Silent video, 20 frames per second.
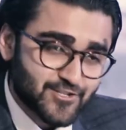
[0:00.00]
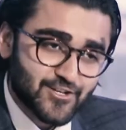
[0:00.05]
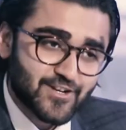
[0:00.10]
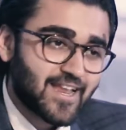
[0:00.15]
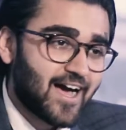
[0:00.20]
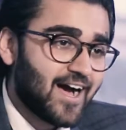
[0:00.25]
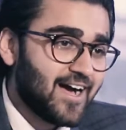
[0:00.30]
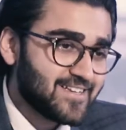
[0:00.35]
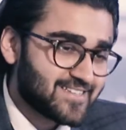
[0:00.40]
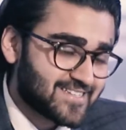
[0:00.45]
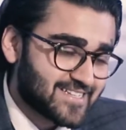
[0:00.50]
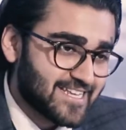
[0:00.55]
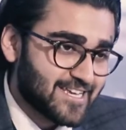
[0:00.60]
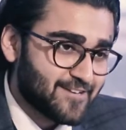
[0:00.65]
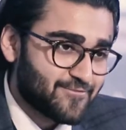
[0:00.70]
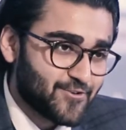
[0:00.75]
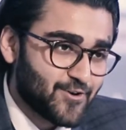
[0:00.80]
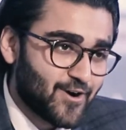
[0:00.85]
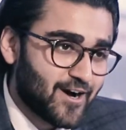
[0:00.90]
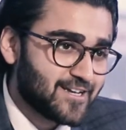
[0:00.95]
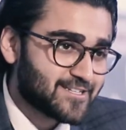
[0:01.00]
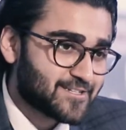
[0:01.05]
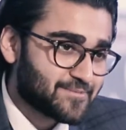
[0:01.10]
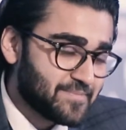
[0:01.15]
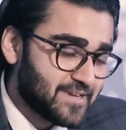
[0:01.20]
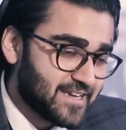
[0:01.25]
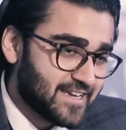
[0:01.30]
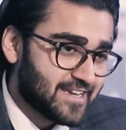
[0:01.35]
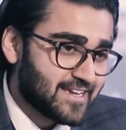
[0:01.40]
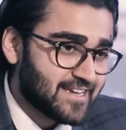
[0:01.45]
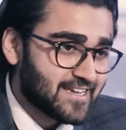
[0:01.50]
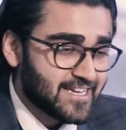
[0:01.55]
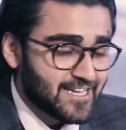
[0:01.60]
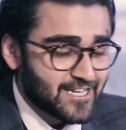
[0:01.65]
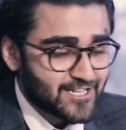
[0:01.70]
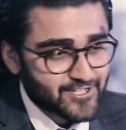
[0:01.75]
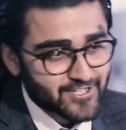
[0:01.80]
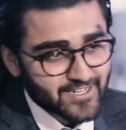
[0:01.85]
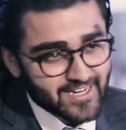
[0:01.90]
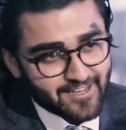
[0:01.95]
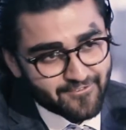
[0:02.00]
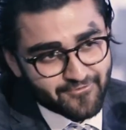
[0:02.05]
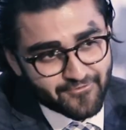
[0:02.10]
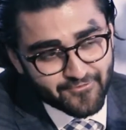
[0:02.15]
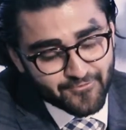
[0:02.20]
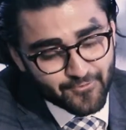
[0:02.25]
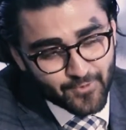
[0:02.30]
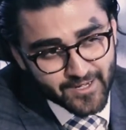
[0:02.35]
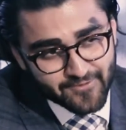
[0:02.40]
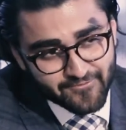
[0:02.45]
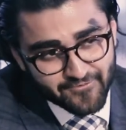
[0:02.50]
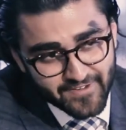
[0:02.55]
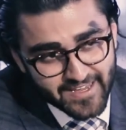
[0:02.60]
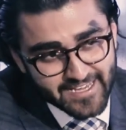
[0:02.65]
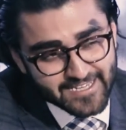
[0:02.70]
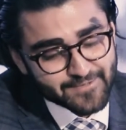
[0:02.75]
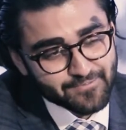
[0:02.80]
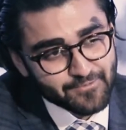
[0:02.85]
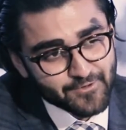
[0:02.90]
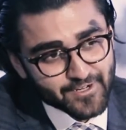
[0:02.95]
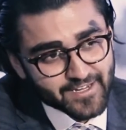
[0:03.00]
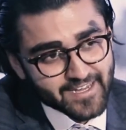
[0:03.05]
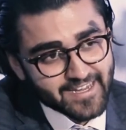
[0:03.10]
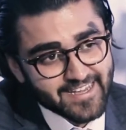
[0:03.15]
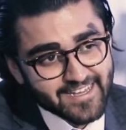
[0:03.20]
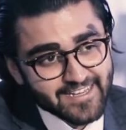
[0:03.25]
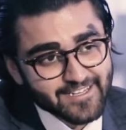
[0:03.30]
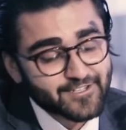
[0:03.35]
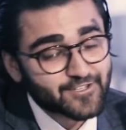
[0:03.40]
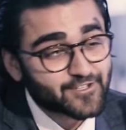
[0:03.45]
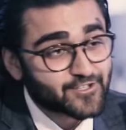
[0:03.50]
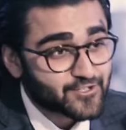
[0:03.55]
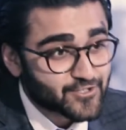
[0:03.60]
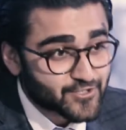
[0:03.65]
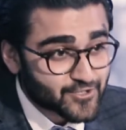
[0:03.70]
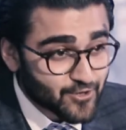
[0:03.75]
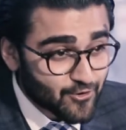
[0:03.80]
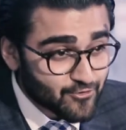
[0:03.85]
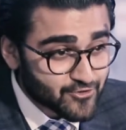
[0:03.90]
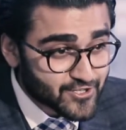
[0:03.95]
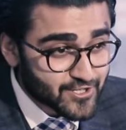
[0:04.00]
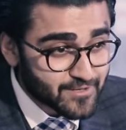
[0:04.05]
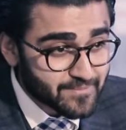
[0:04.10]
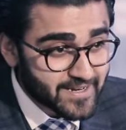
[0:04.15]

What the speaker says: So lastly, if you ask me, today what Facebook is to social